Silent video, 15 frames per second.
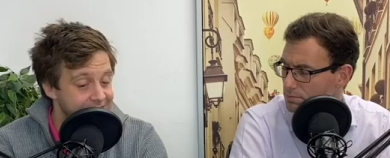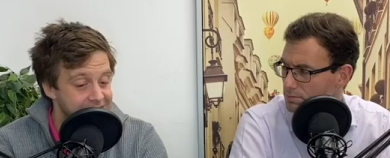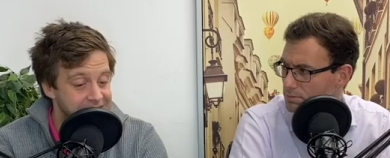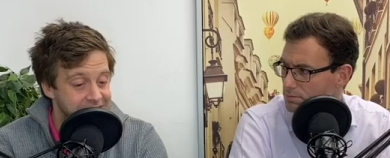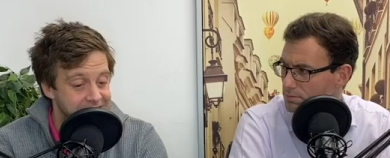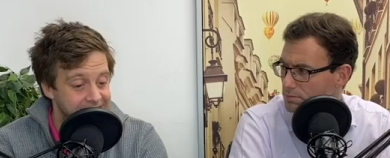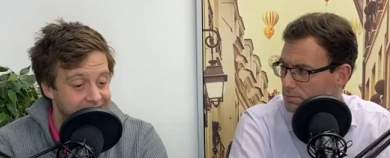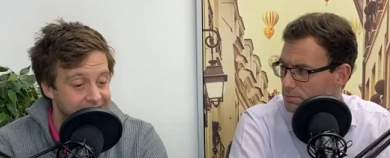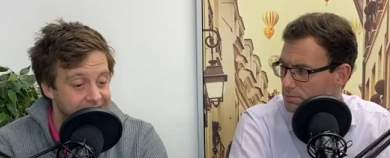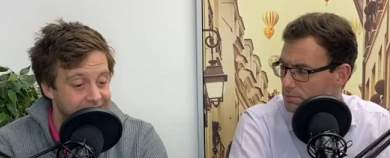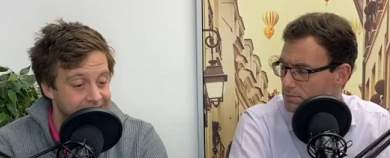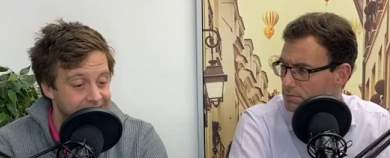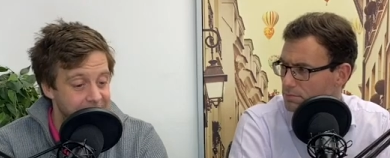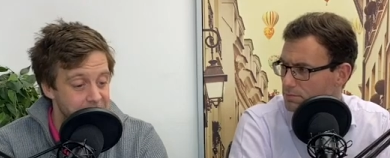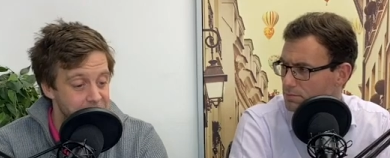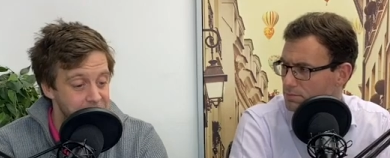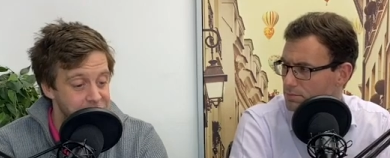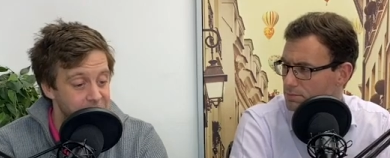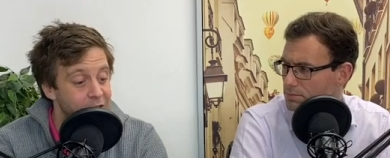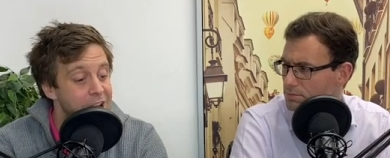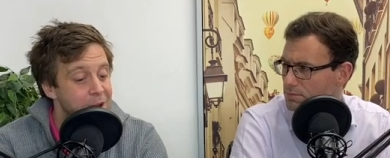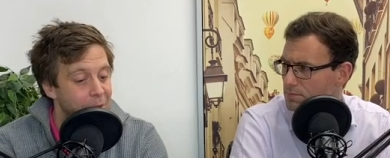Speaker 1: it's uh,
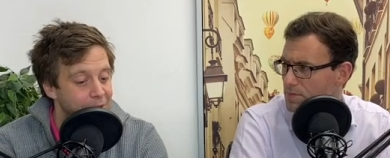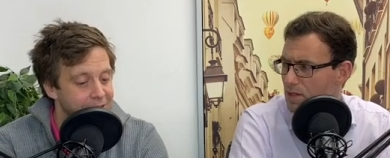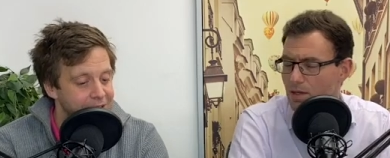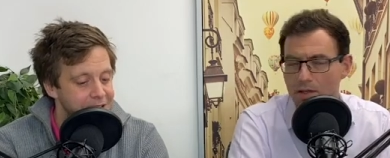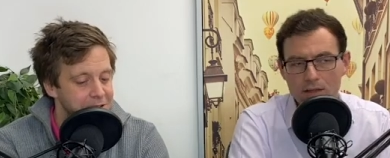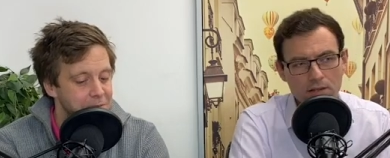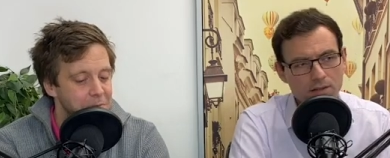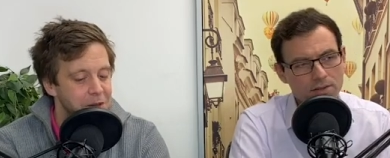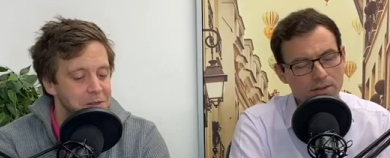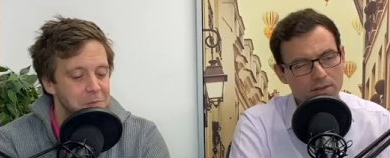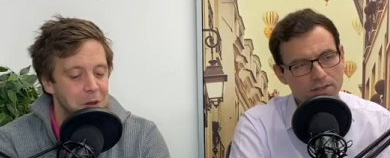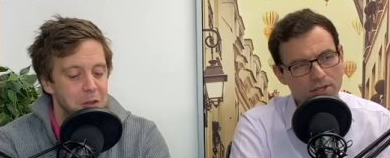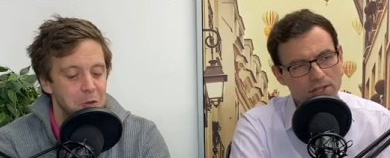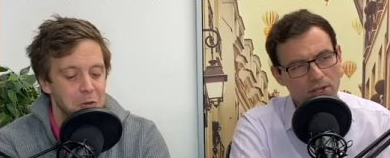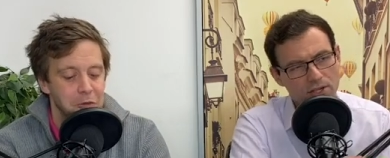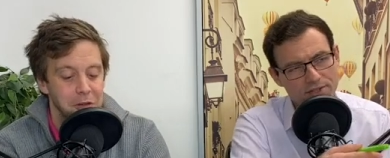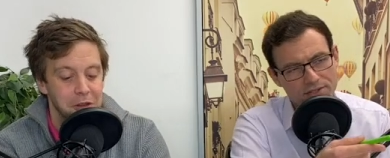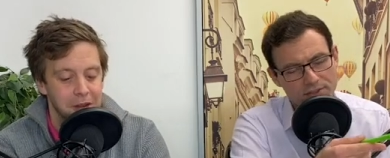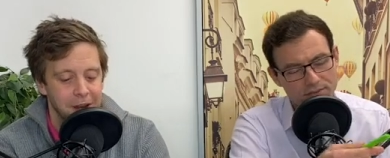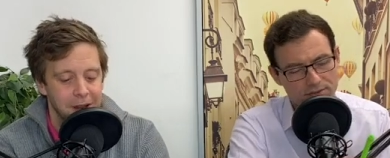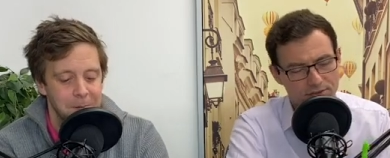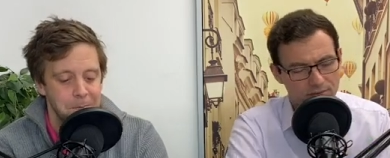so anyway. That's that's my. So the
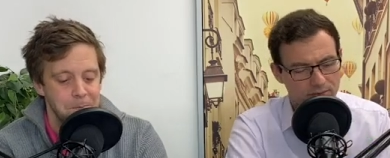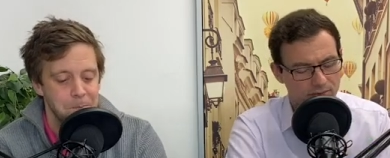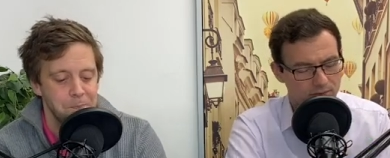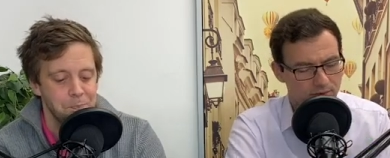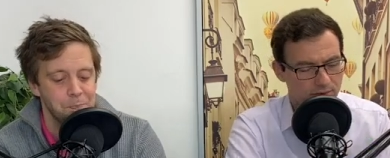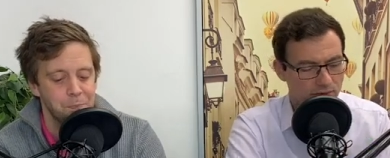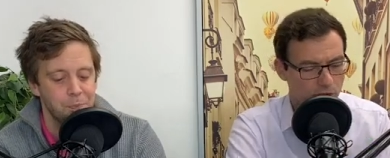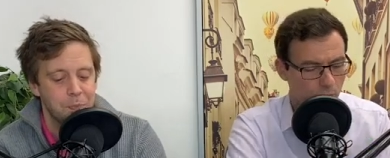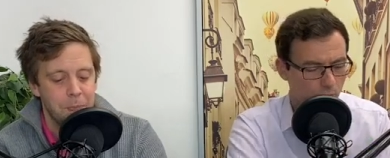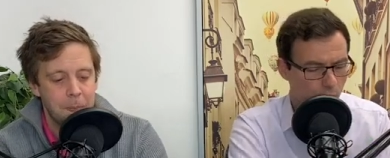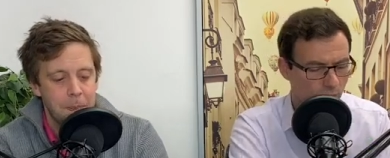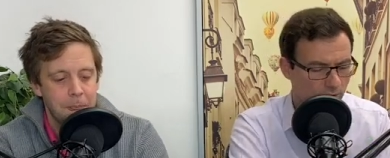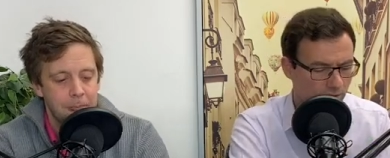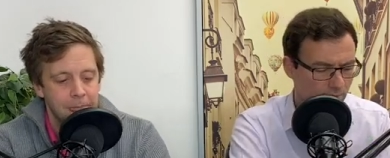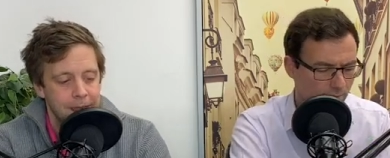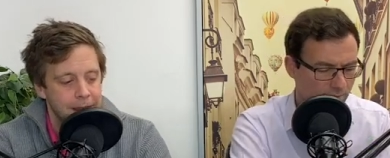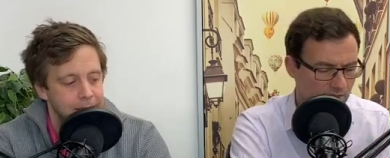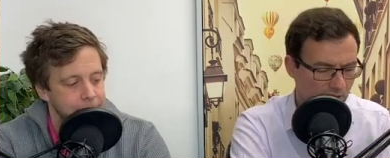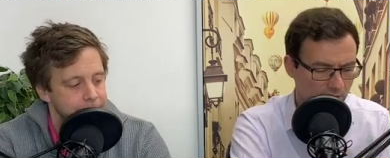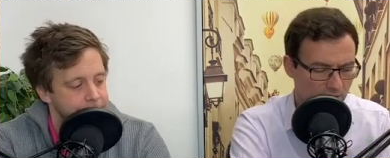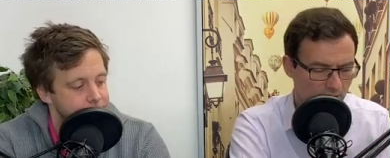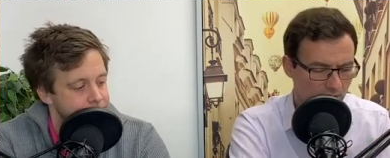answer today.
Speaker 2: to your question
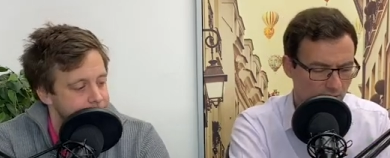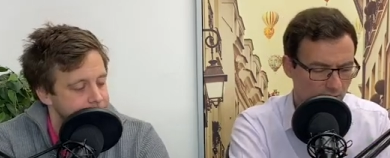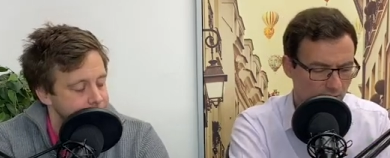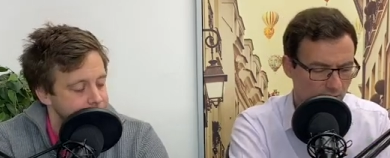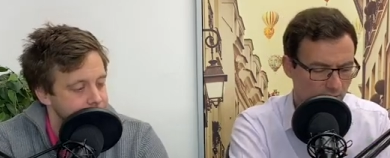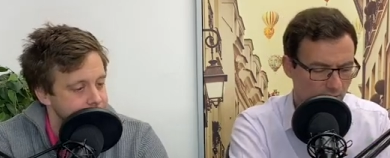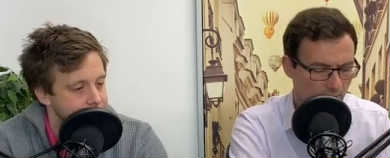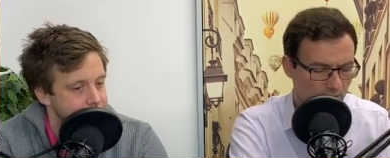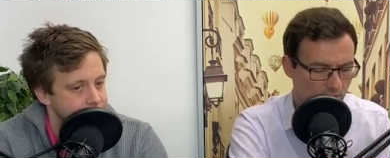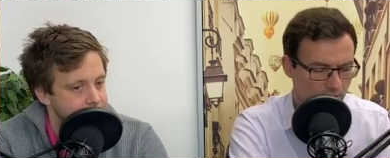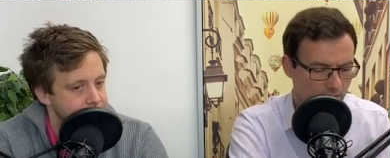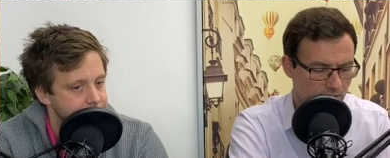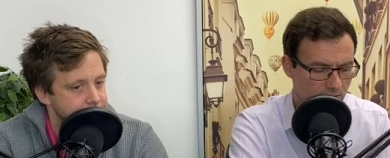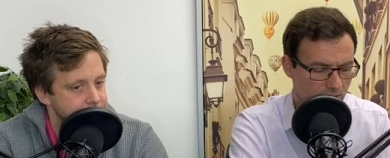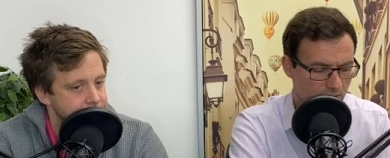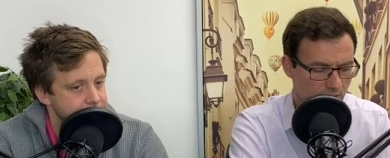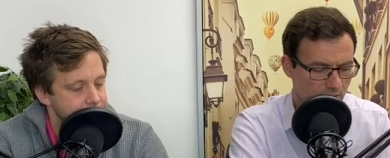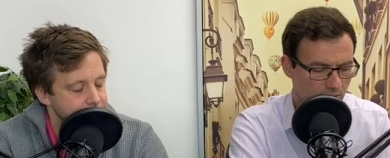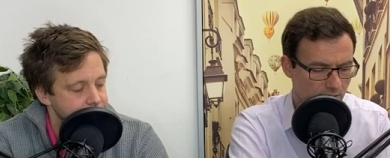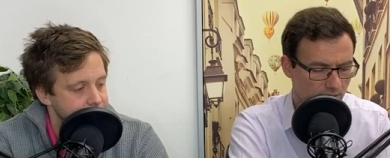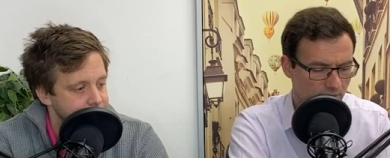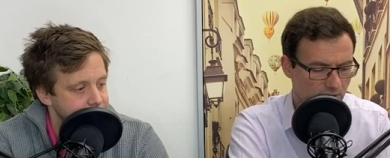potentially, Harri, is
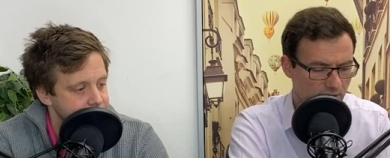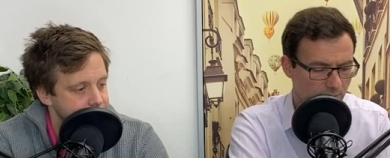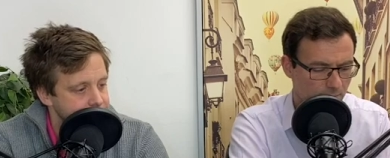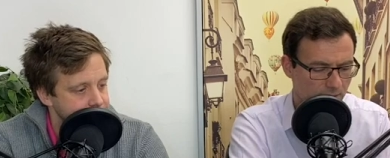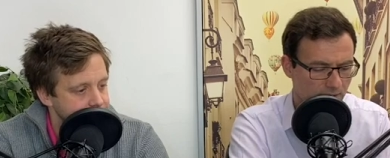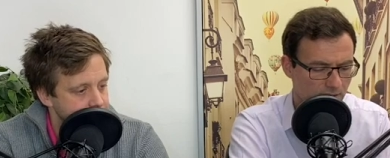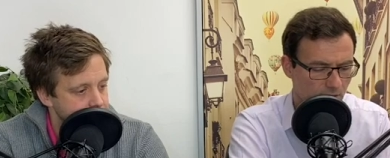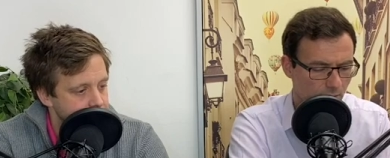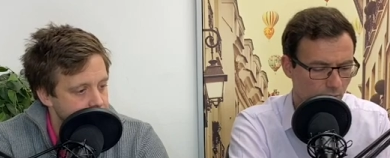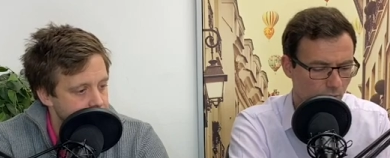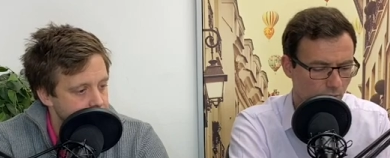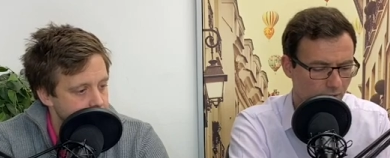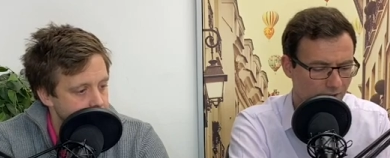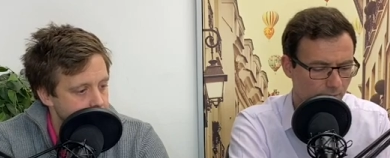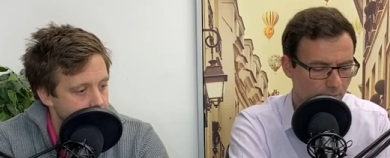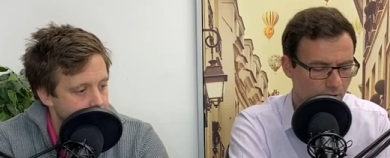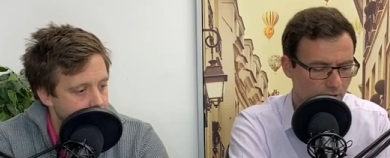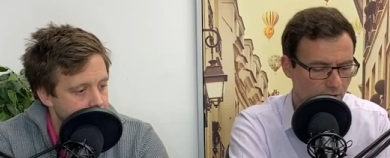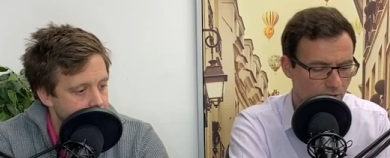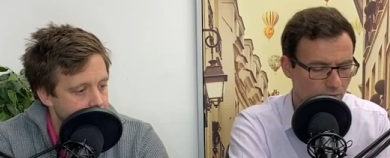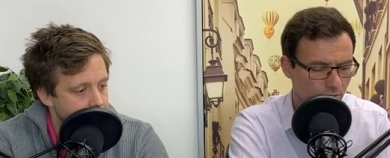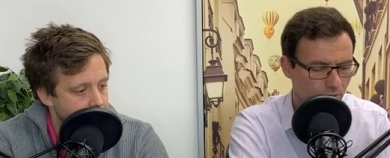if they spent it more on
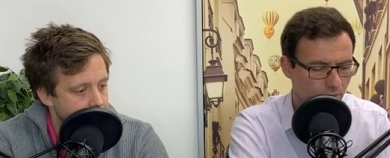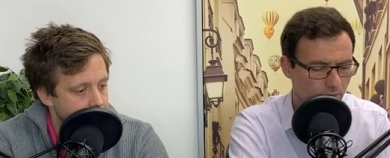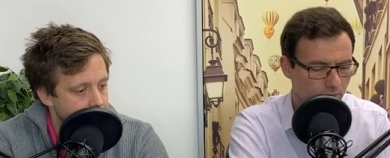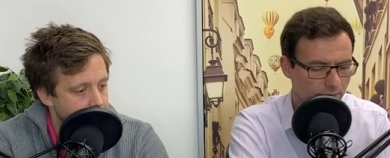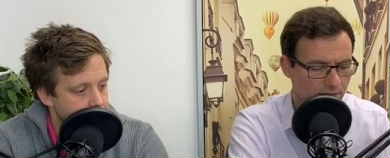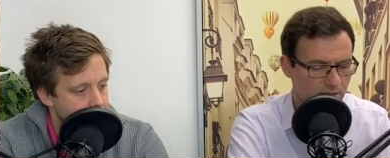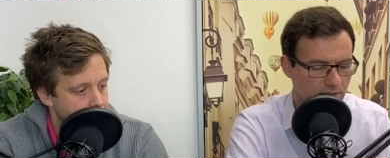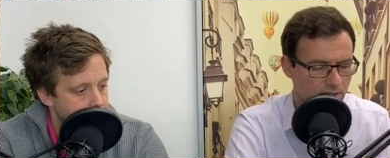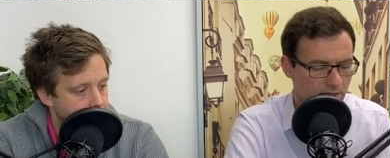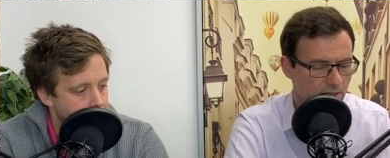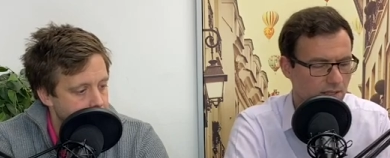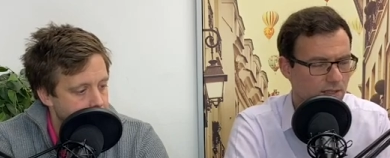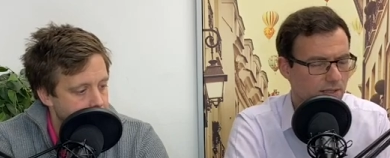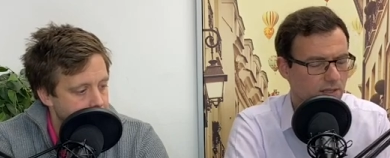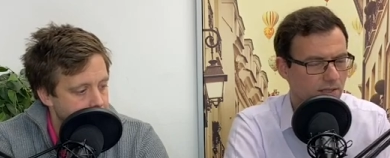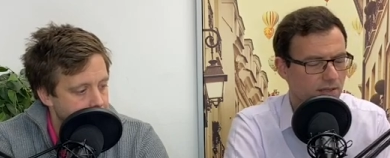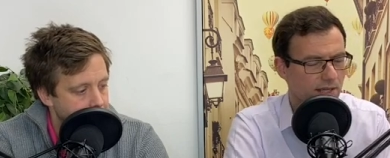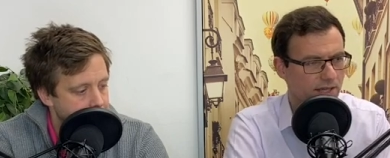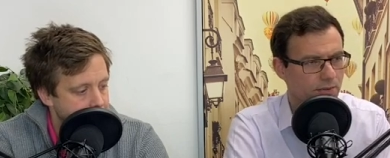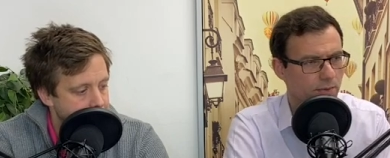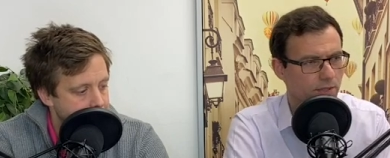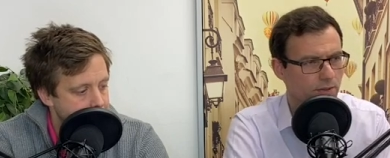commercial businesses,
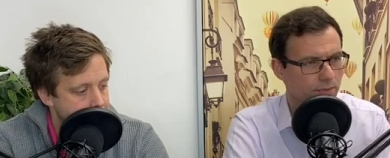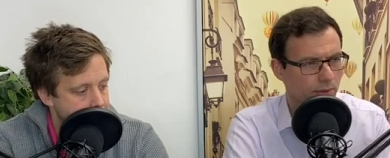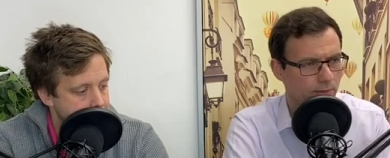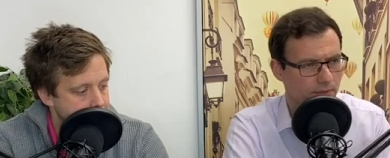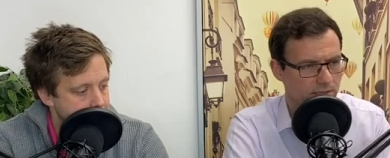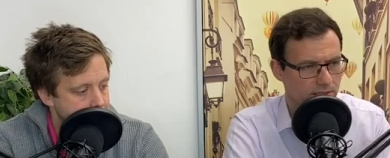that's where you probably